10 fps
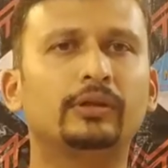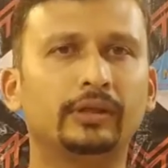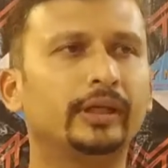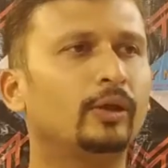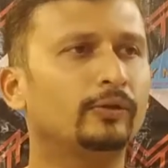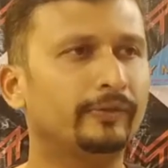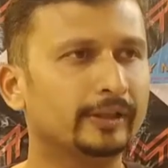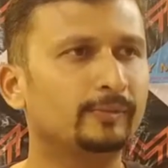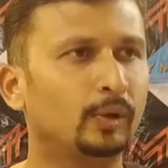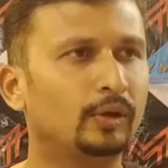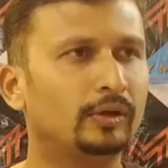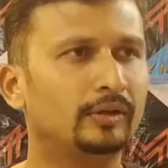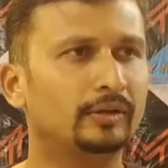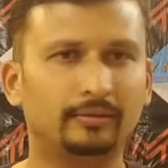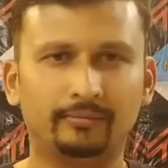click on Facebook,
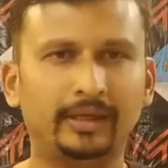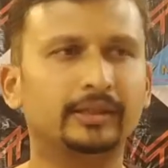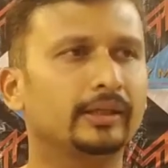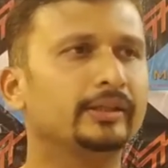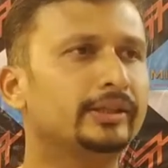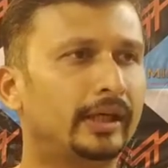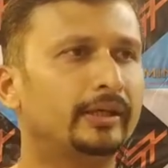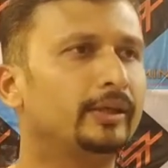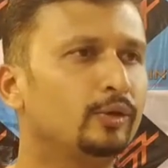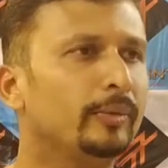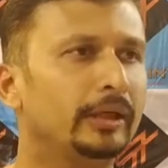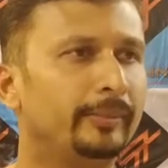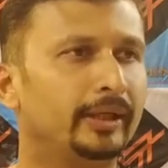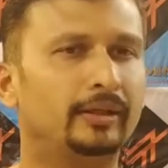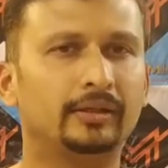my journey started to money
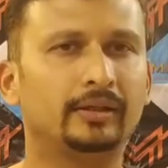making.